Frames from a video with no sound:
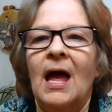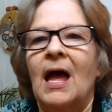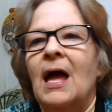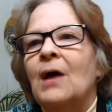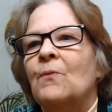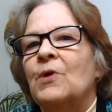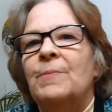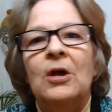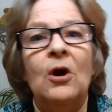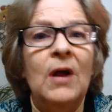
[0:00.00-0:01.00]
And we
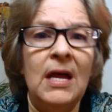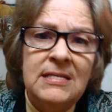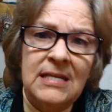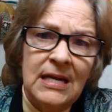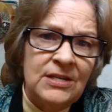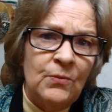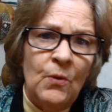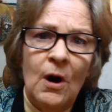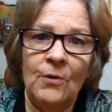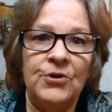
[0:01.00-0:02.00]
beat our heads against the
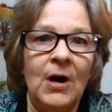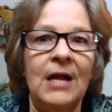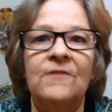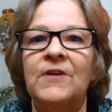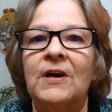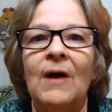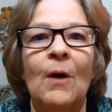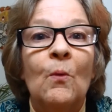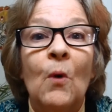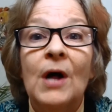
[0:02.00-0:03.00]
wall trying to figure
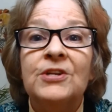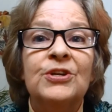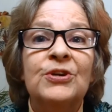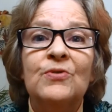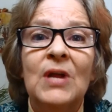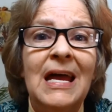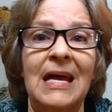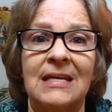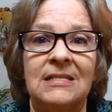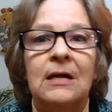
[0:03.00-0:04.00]
out what to do
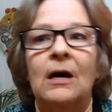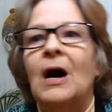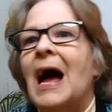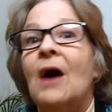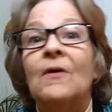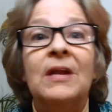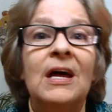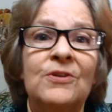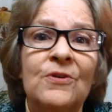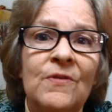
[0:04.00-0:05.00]
next. How can I
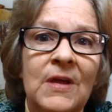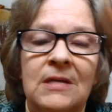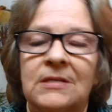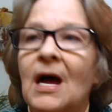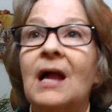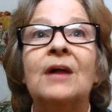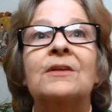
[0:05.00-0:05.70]
do this? God,